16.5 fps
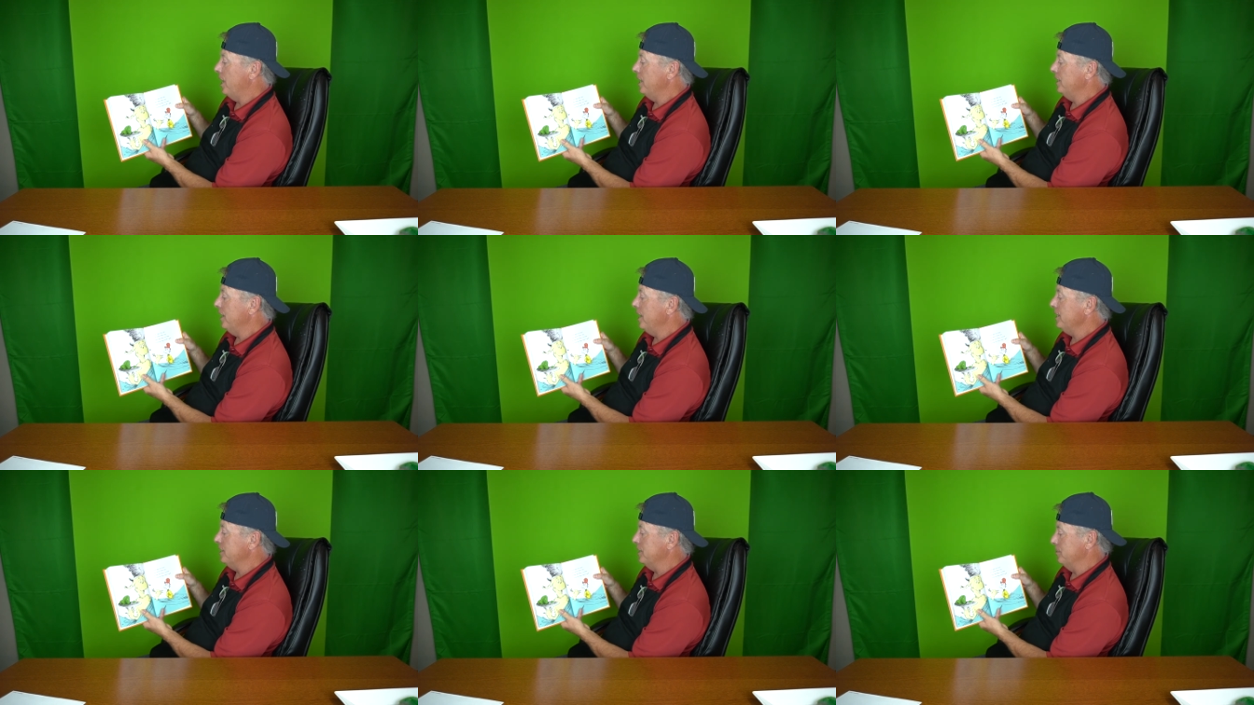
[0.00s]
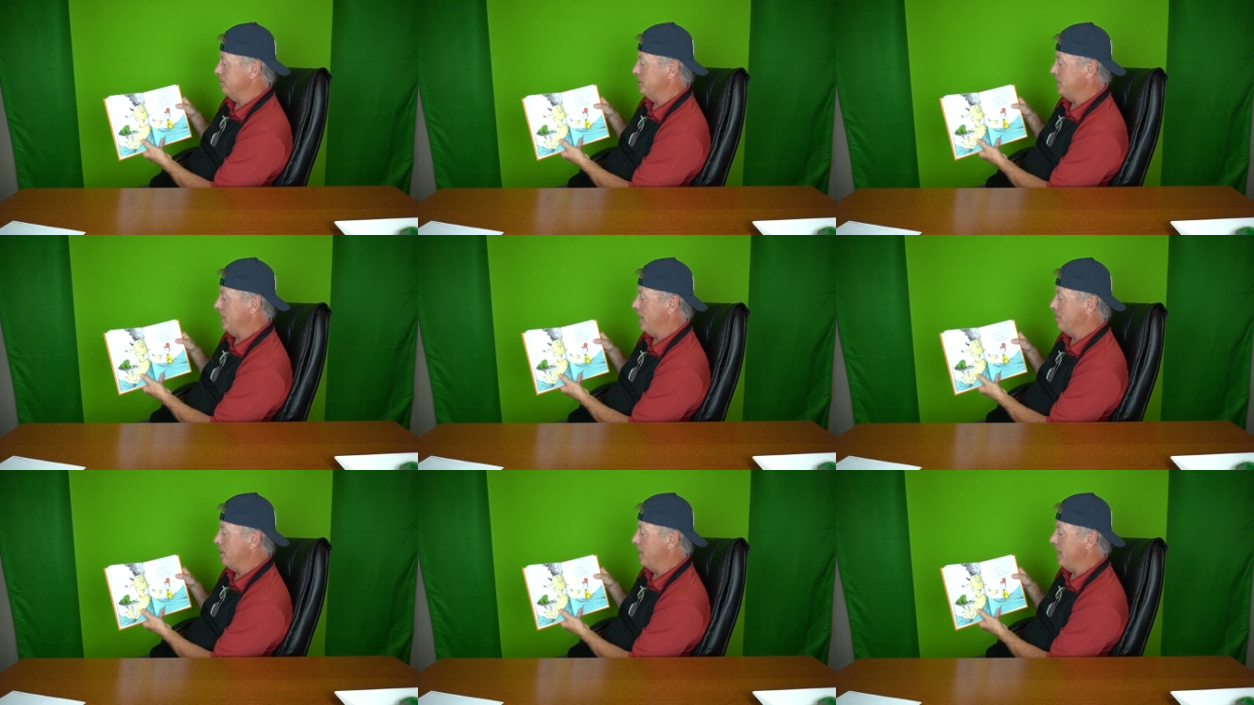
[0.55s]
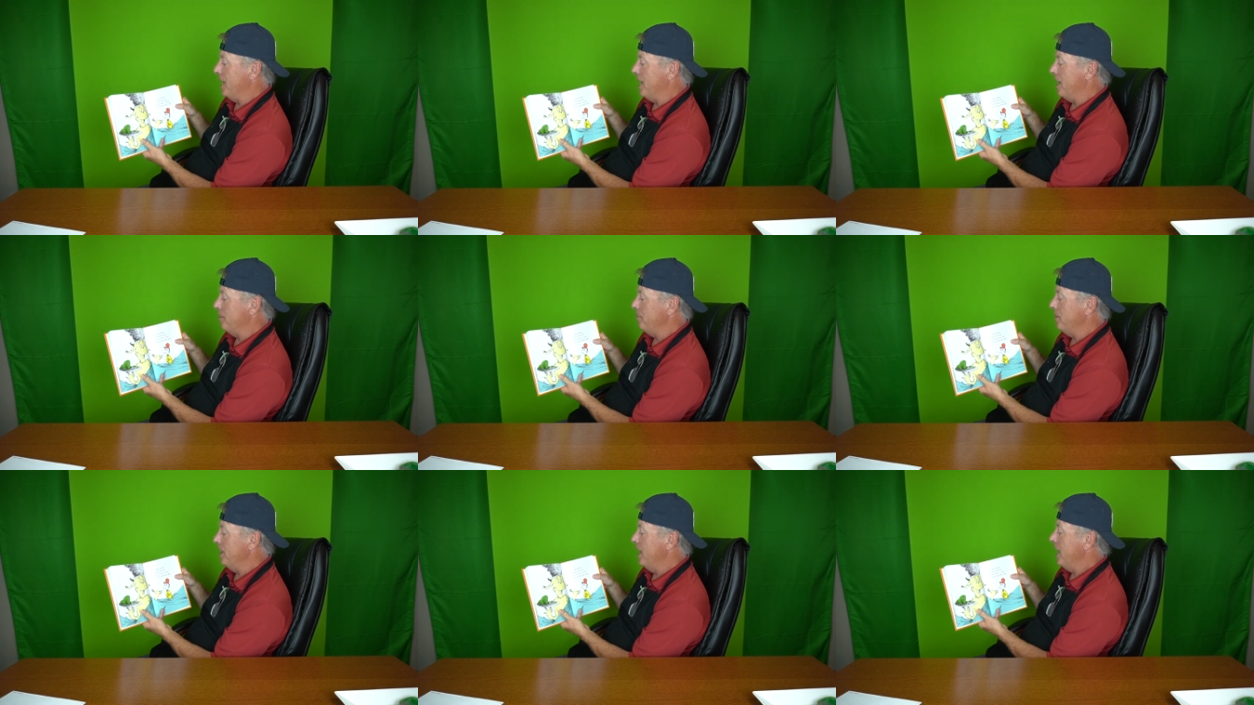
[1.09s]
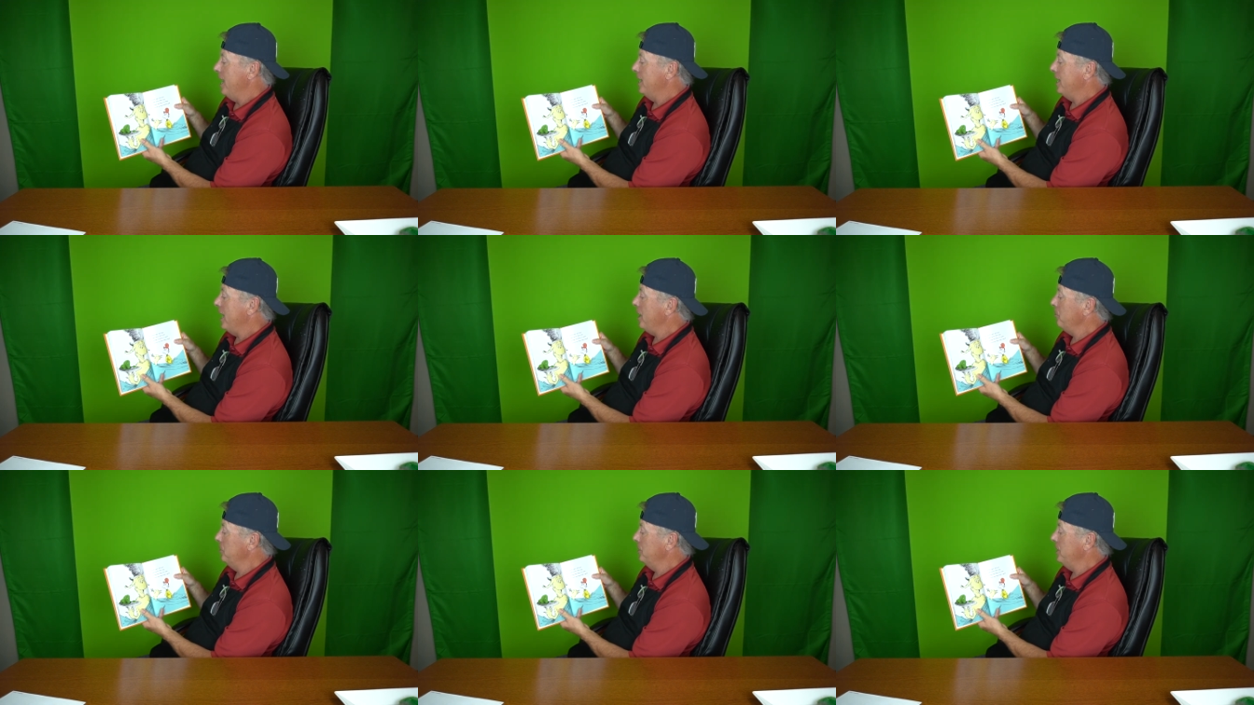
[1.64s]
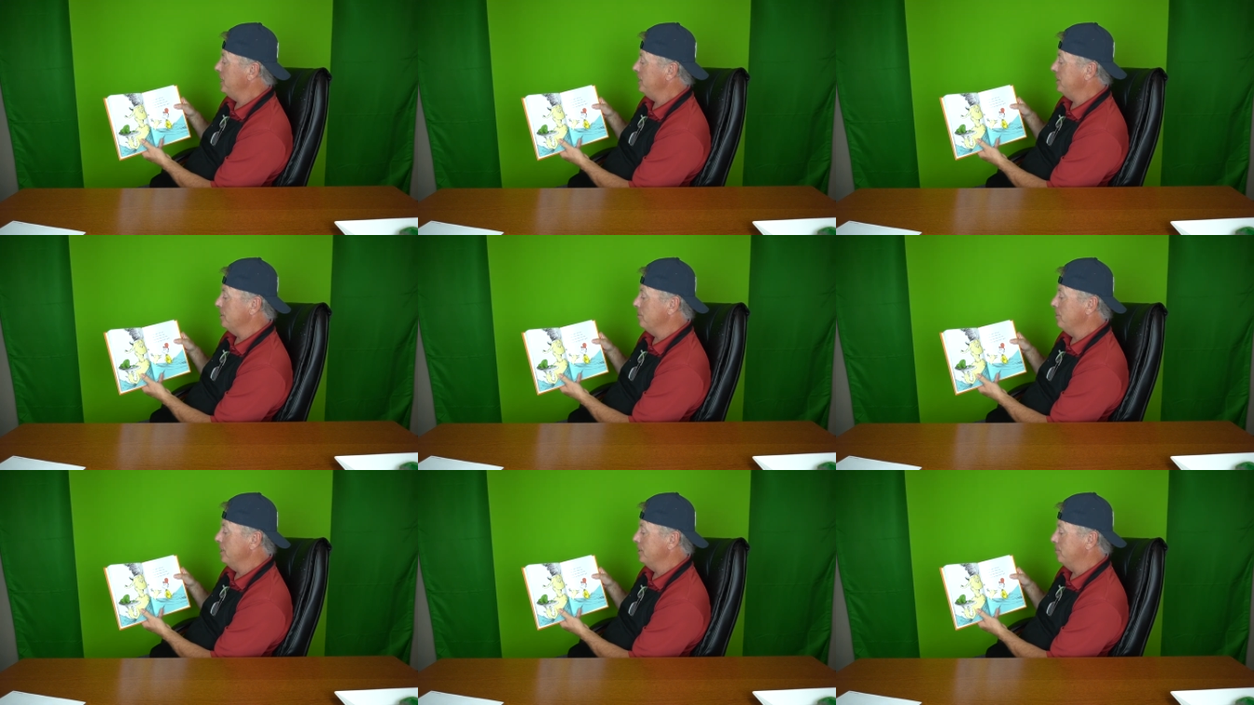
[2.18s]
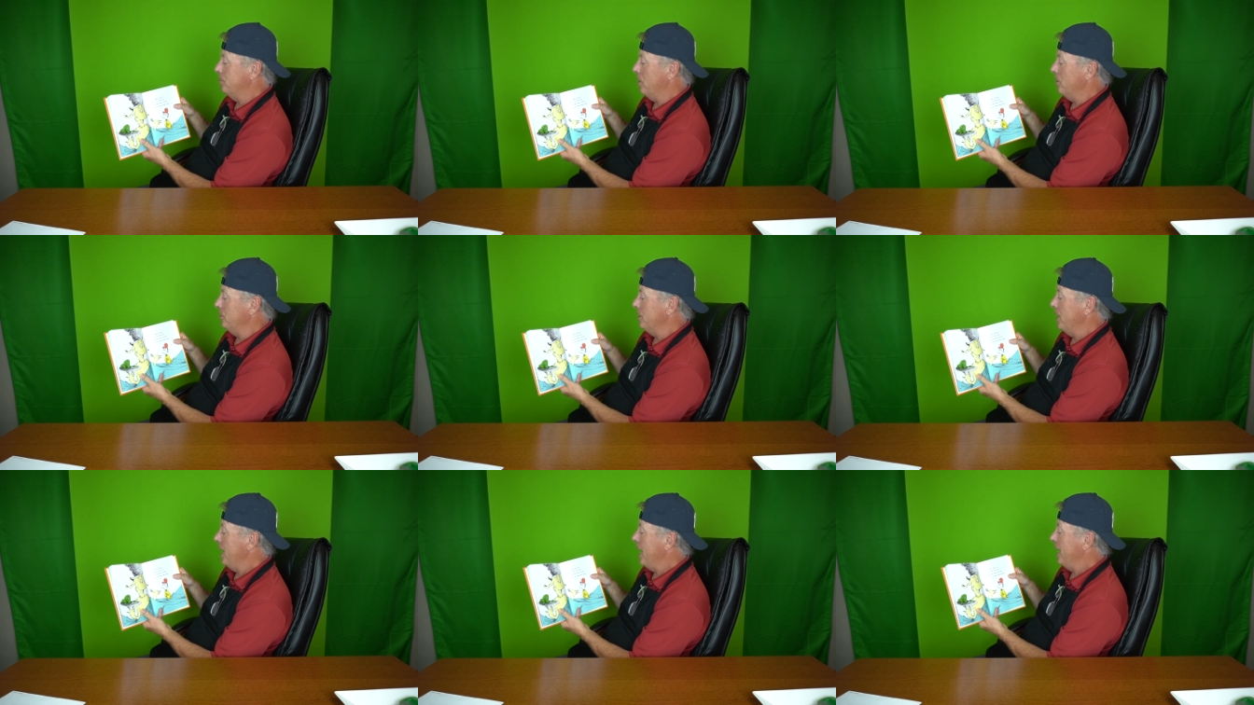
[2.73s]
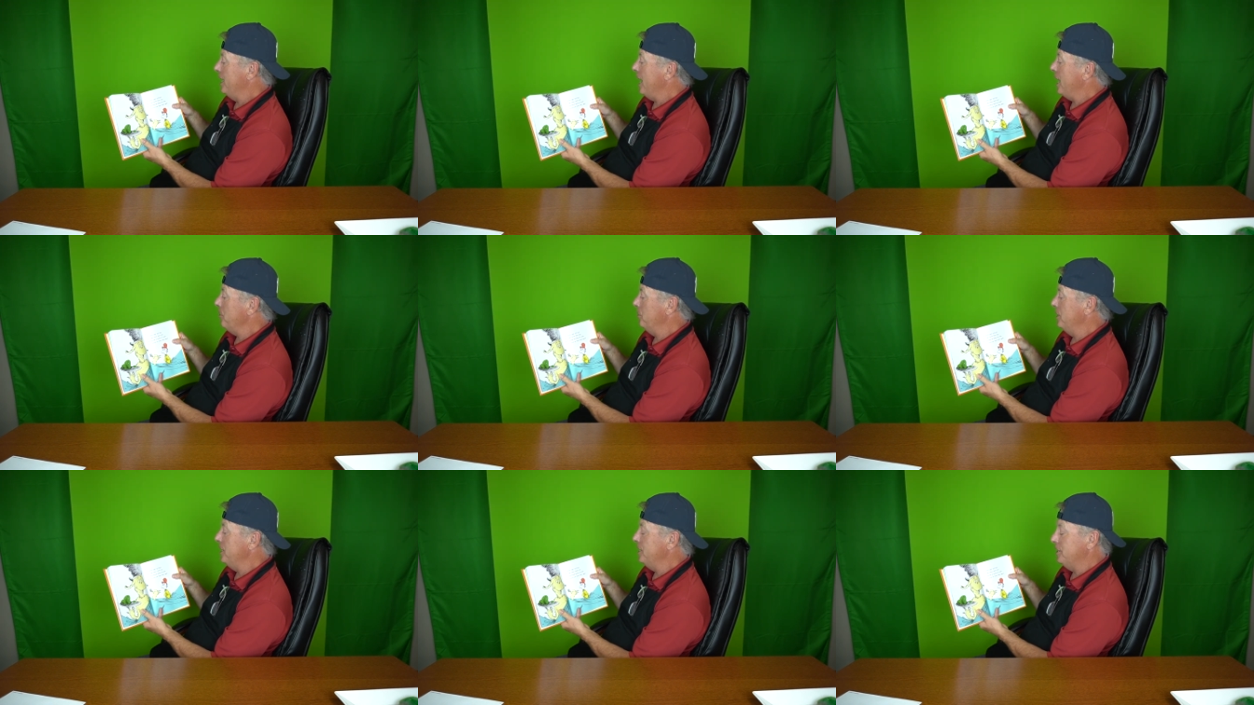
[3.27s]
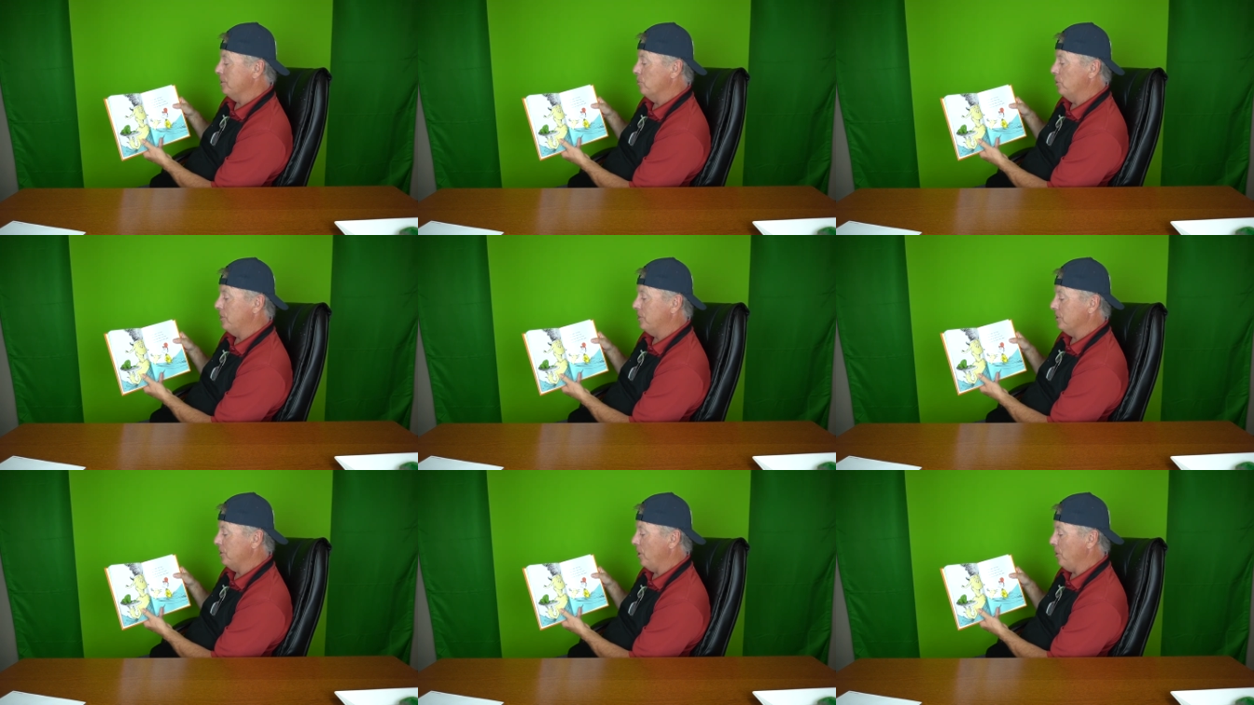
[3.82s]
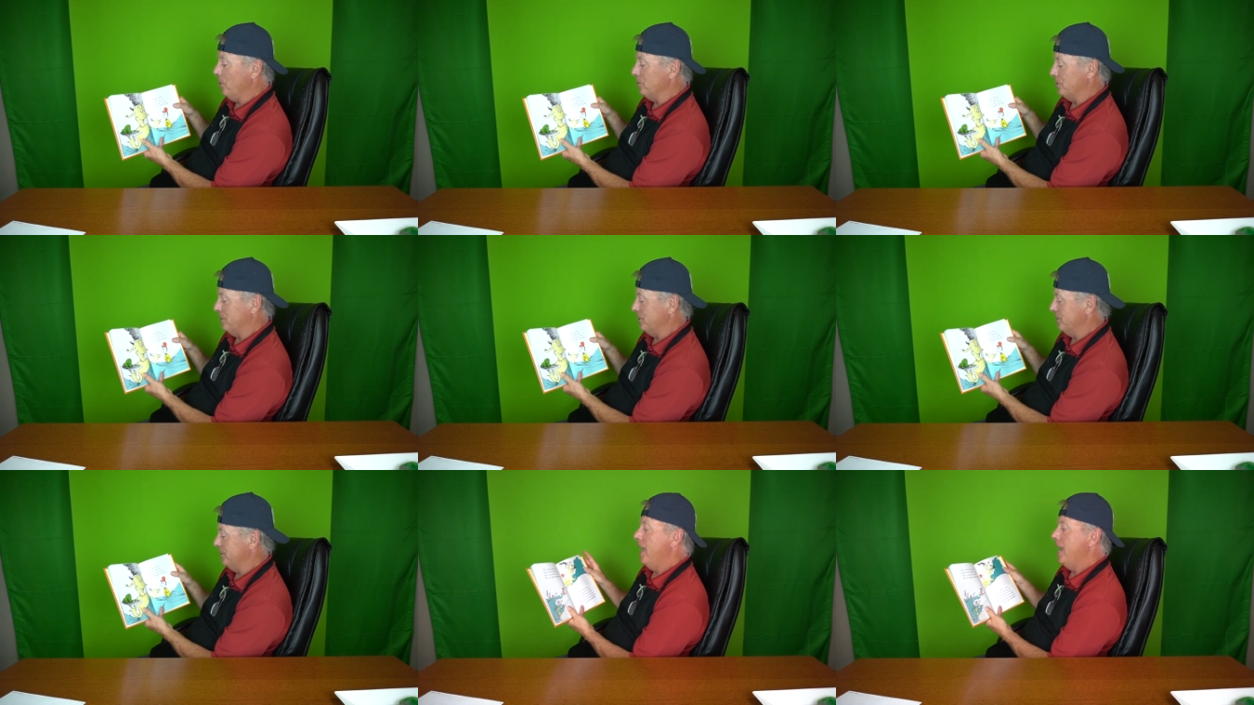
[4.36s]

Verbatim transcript: I like them, Sam I am, and I would eat them in a boat, and I would eat them with a goat.